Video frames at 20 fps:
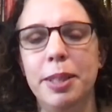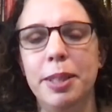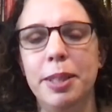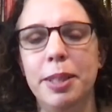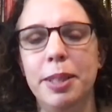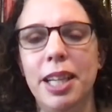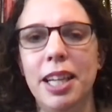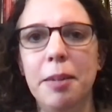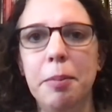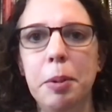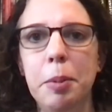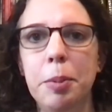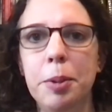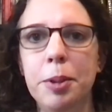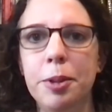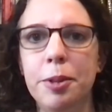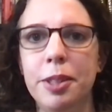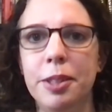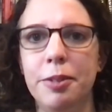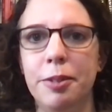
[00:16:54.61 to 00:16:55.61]
A lot of
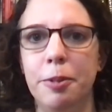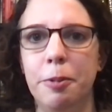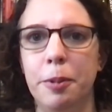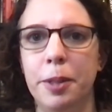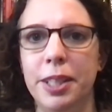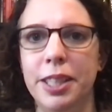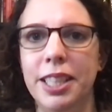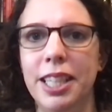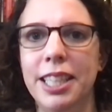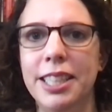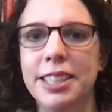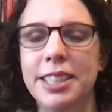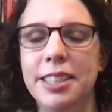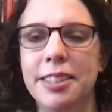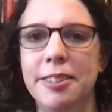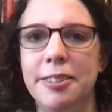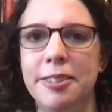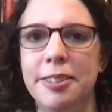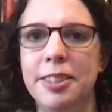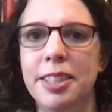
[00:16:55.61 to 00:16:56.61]
people don't even realize
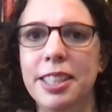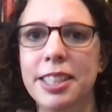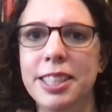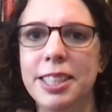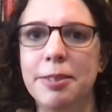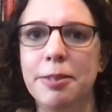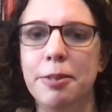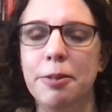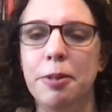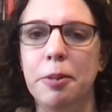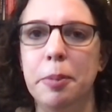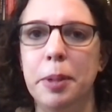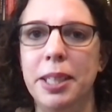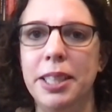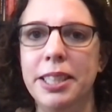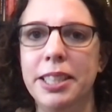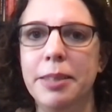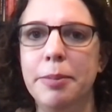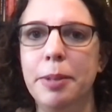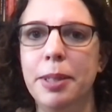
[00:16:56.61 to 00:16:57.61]
that there's tons of
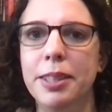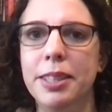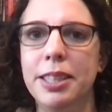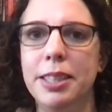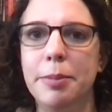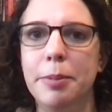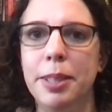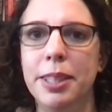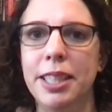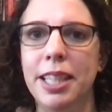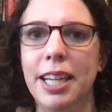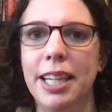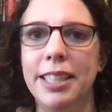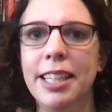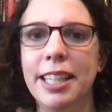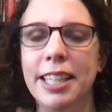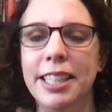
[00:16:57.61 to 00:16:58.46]
information about them online.